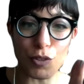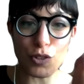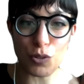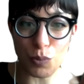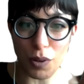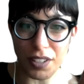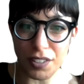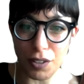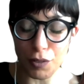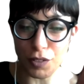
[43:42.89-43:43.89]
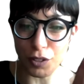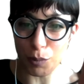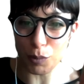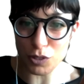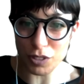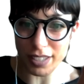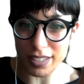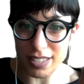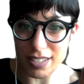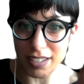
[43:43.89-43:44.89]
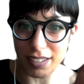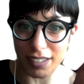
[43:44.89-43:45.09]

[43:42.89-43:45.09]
version 1 of a commercialized